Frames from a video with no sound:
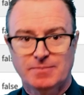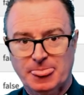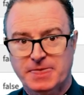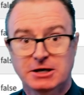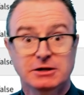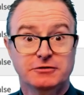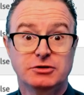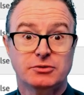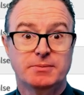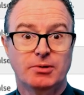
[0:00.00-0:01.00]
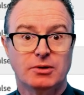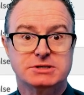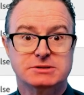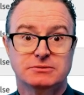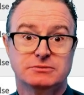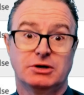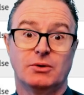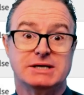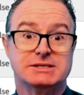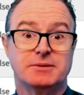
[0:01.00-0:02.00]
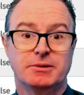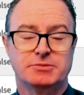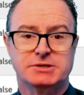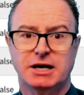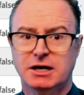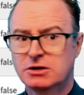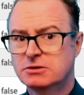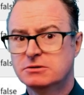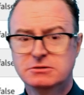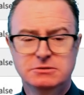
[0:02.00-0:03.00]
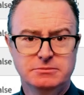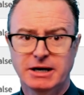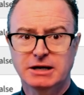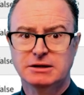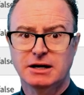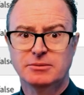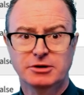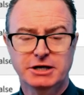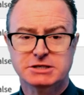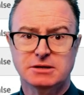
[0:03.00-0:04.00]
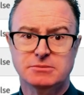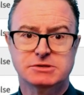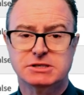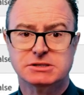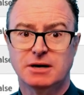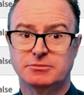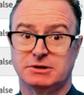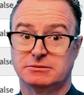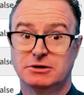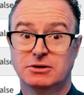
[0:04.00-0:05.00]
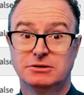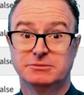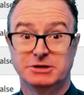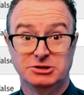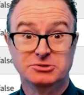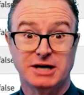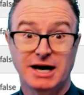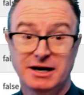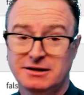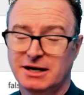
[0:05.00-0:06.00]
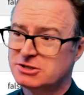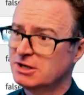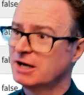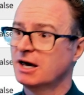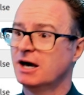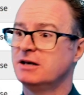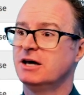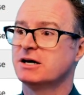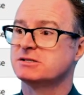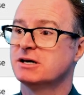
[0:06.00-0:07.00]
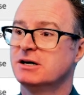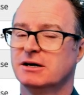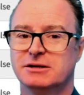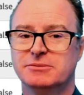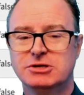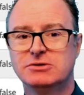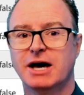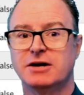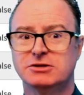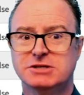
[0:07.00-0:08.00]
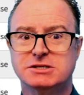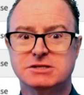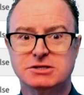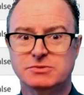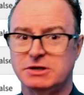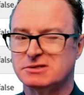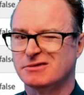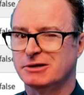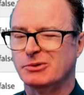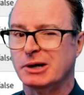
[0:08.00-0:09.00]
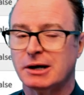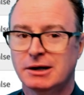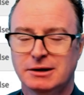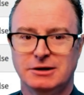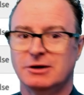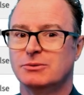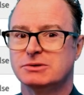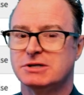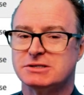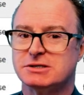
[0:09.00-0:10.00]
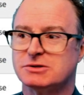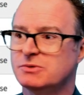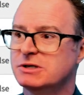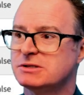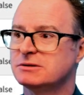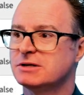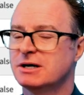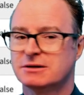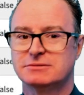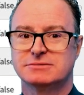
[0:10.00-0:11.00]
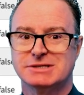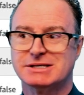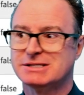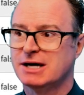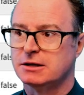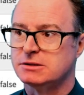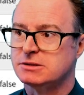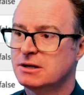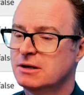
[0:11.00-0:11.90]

kill a few requests that people say, can you make a table that sums this up? It's like, no, but you can. Actually, I can, yes. Let me do that. It'll take 6 weeks. And wink, wink. No, it won't take 6 weeks. It'll take 6 seconds.